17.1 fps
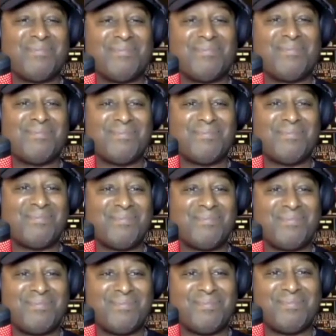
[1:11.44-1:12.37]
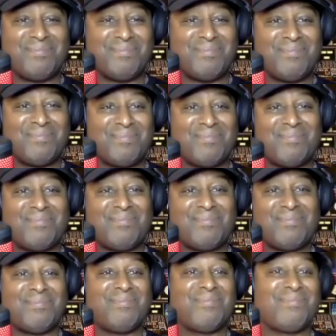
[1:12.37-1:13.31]

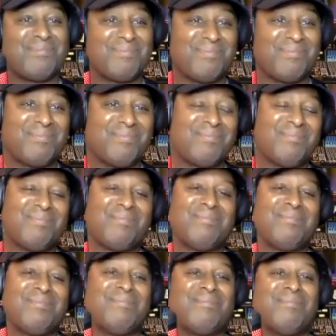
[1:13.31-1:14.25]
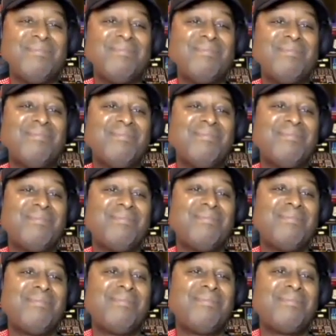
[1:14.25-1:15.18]

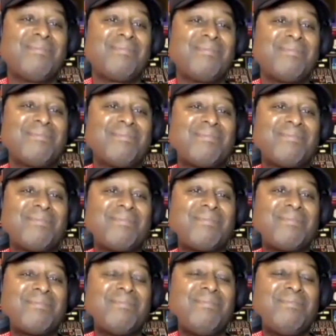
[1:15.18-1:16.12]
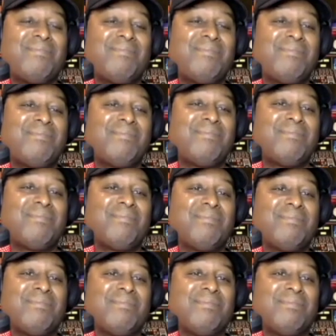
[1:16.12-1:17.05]
(silent)